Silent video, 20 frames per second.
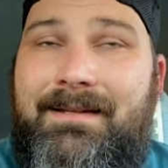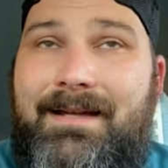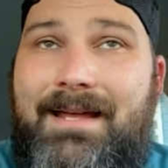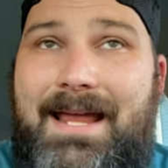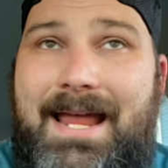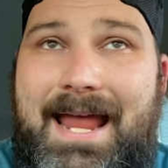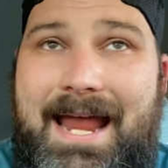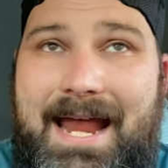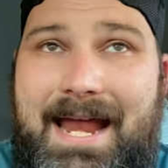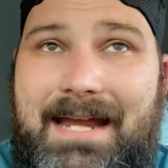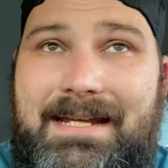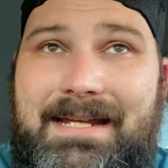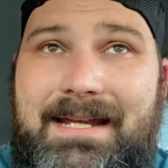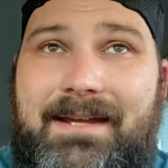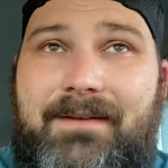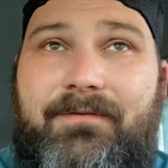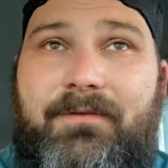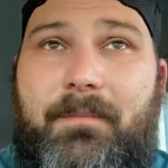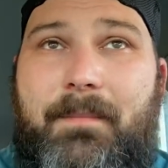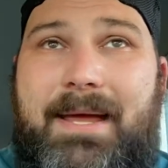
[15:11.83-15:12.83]
Andy
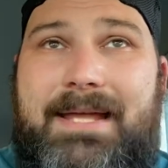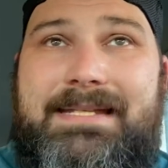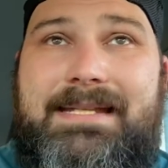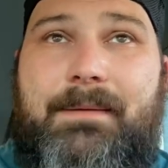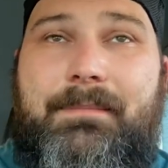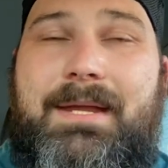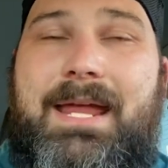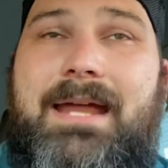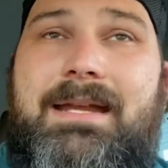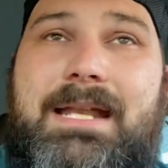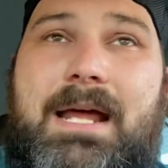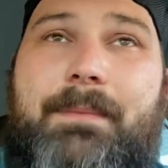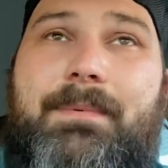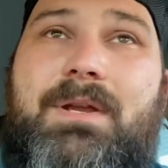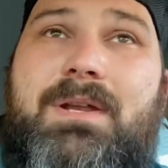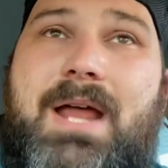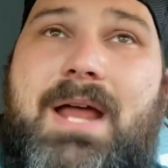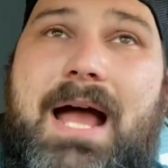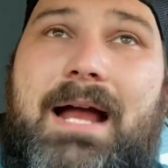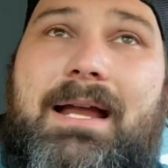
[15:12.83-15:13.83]
from
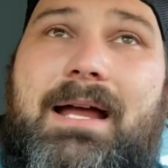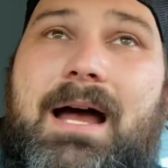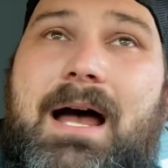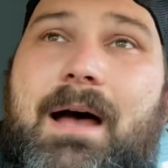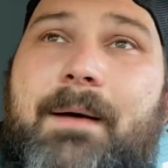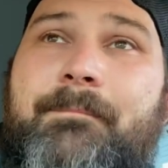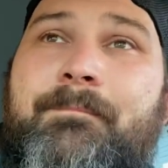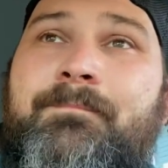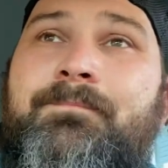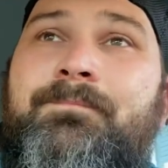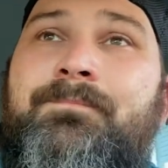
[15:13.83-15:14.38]
smkw.com